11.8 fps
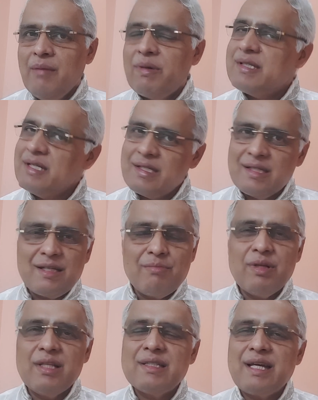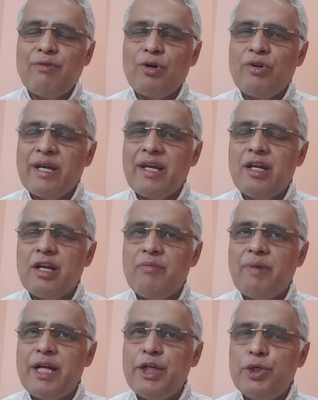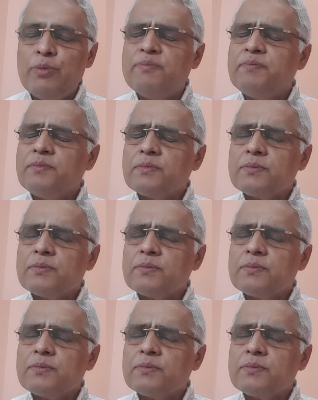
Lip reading: But sisters and brothers, I want to again remind you,